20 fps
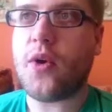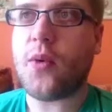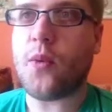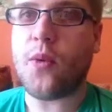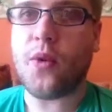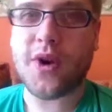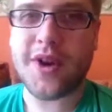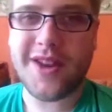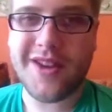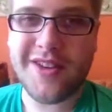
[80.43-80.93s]

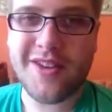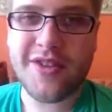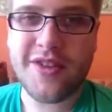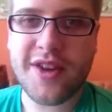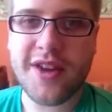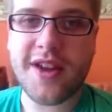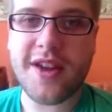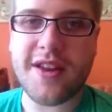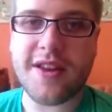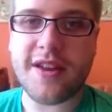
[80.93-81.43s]
what he's
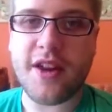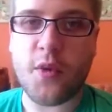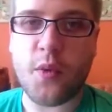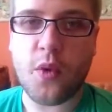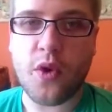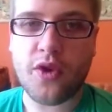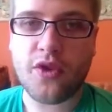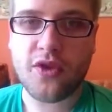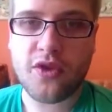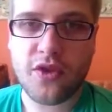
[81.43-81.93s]
seeing and
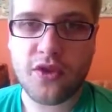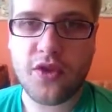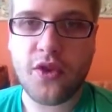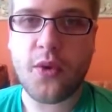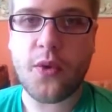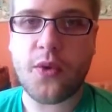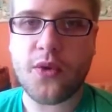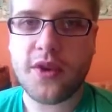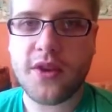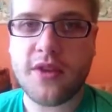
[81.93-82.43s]
what the
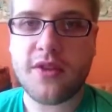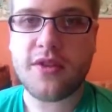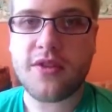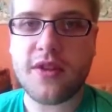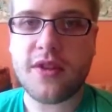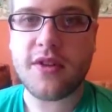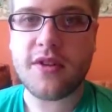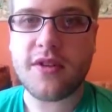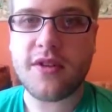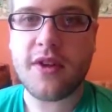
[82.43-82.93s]
audience
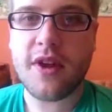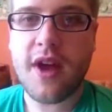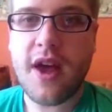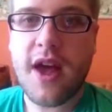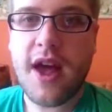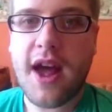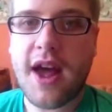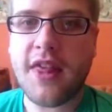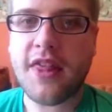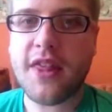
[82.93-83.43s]
sees.
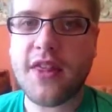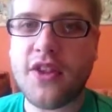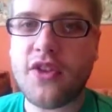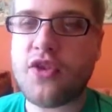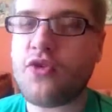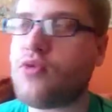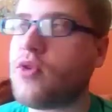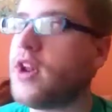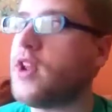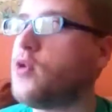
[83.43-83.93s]
I think this
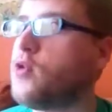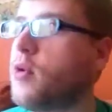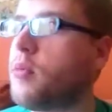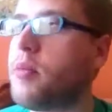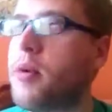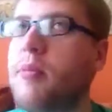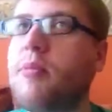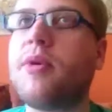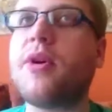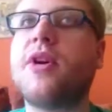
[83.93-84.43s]
is really
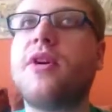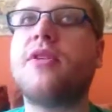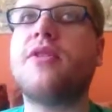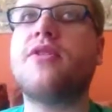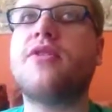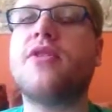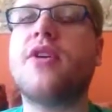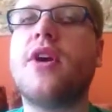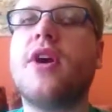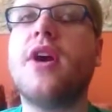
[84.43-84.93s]
gripping
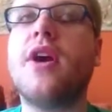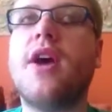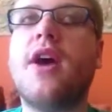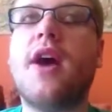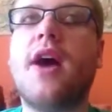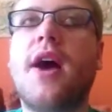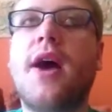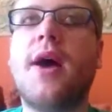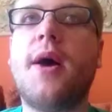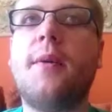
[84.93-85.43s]
because
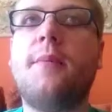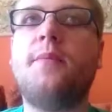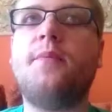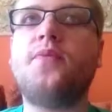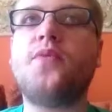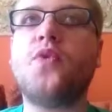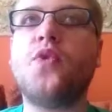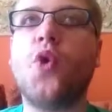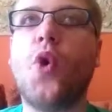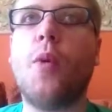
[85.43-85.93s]

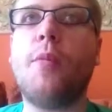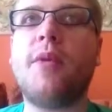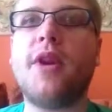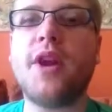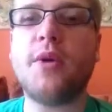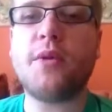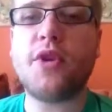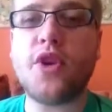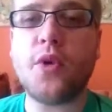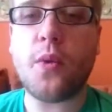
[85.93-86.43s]

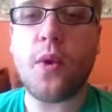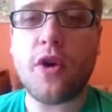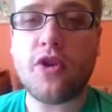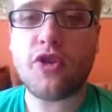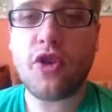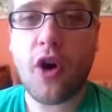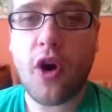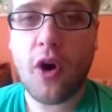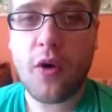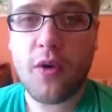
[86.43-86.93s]
normally when you
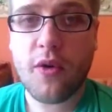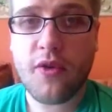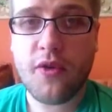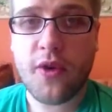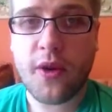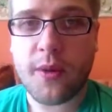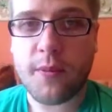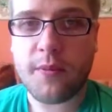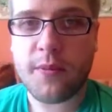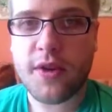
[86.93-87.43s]
watch a horror
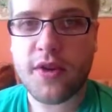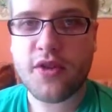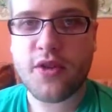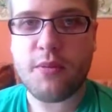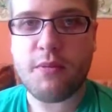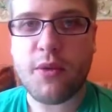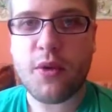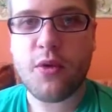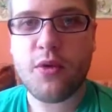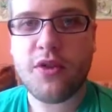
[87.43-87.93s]
film, it's
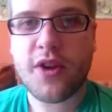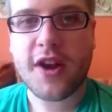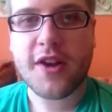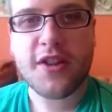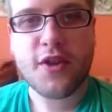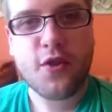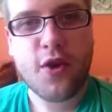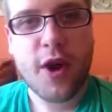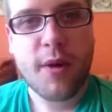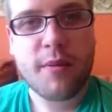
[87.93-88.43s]
the music
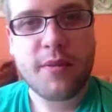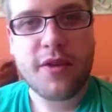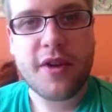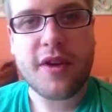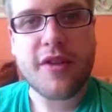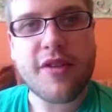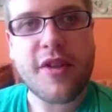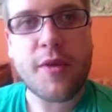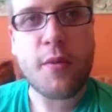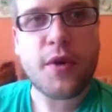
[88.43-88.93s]
that grabs
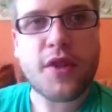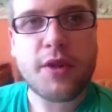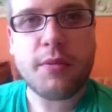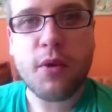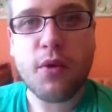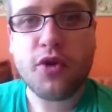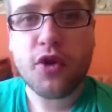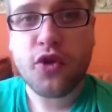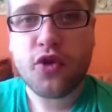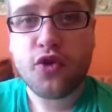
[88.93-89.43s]
us, and when the
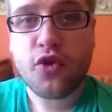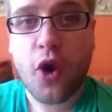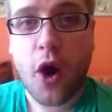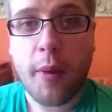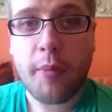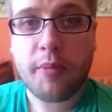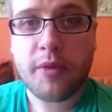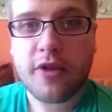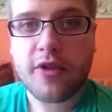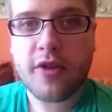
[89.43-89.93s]
music
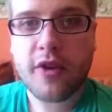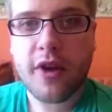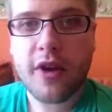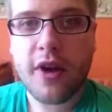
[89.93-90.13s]
stops,